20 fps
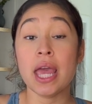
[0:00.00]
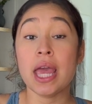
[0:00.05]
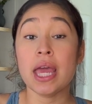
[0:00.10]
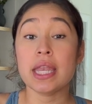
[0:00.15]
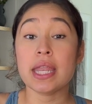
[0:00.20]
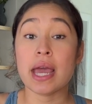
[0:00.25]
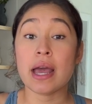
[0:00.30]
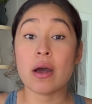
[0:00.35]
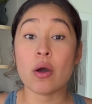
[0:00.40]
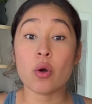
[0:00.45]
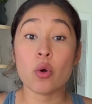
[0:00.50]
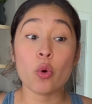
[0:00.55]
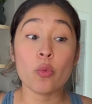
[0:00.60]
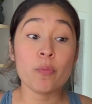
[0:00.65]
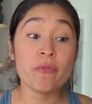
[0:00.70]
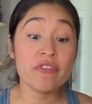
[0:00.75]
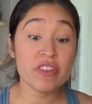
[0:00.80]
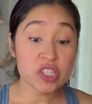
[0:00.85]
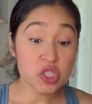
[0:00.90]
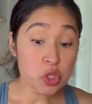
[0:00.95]

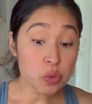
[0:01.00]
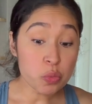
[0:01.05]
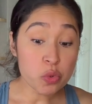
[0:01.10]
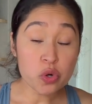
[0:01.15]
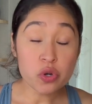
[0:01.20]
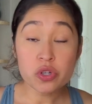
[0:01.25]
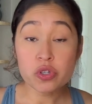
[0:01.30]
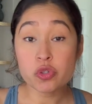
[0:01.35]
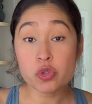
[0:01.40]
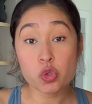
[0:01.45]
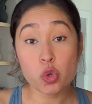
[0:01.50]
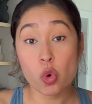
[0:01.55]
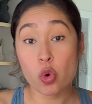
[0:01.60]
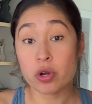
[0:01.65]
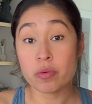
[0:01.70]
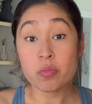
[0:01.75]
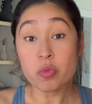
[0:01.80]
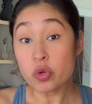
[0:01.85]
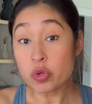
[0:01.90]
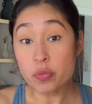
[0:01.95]
Now, vision boards
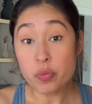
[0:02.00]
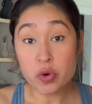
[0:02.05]
or mood